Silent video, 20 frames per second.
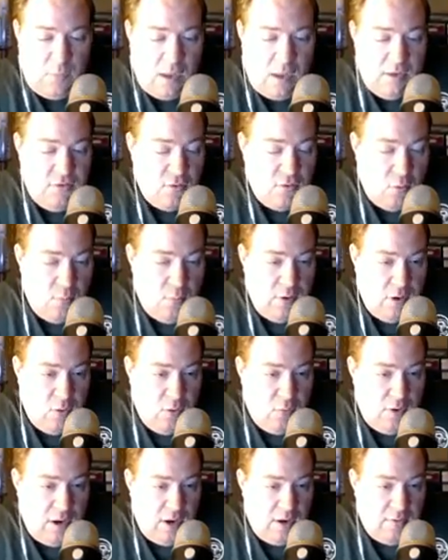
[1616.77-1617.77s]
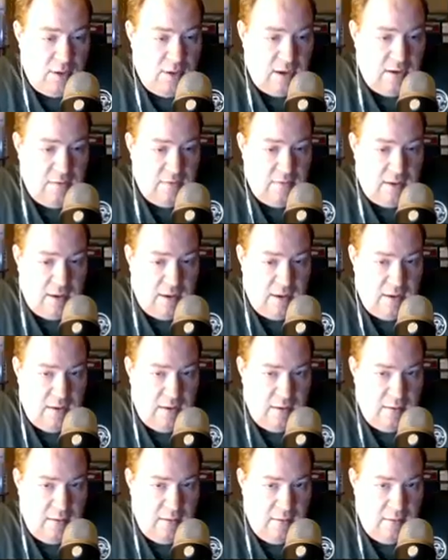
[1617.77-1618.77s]
So be aware that is a
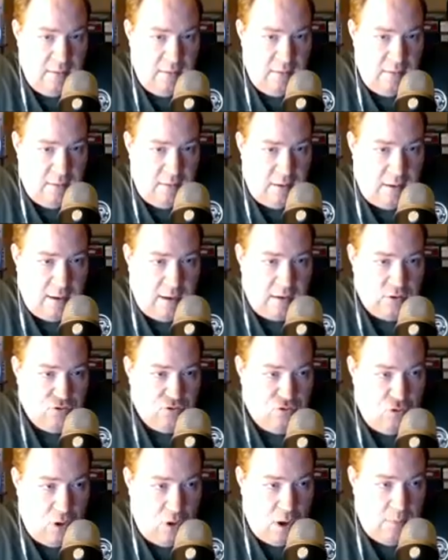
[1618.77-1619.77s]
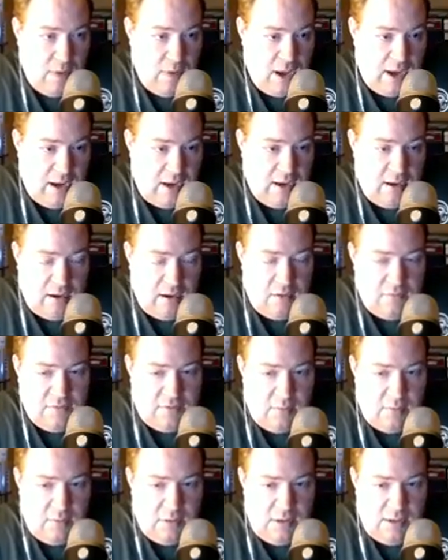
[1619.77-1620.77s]
drawback of
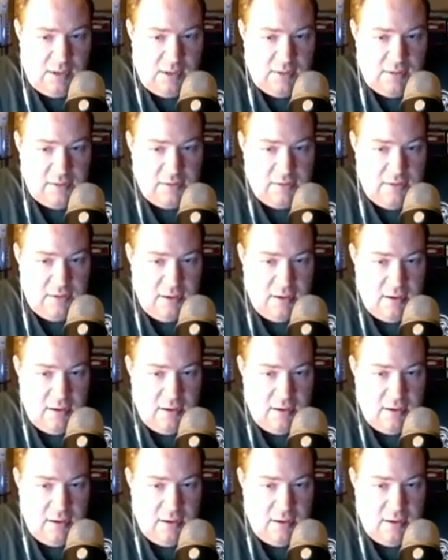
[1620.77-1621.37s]
some of these.